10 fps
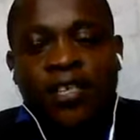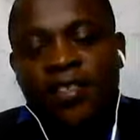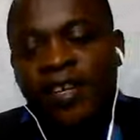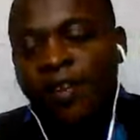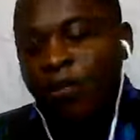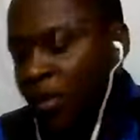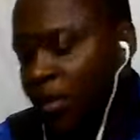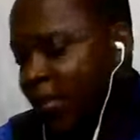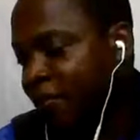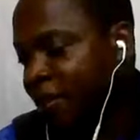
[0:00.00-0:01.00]
Let's take it
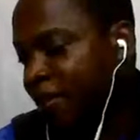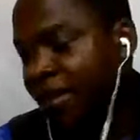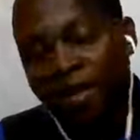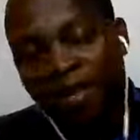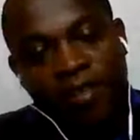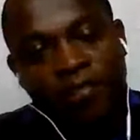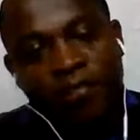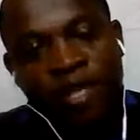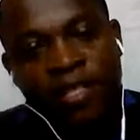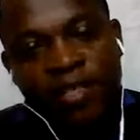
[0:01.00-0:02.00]
one after the other
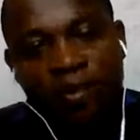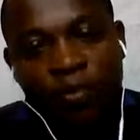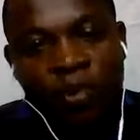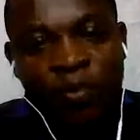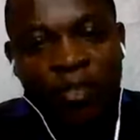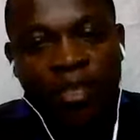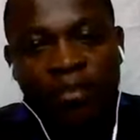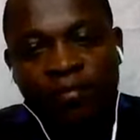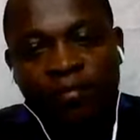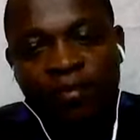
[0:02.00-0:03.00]
and see what we
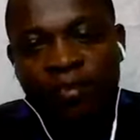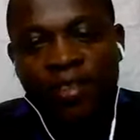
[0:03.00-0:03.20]
can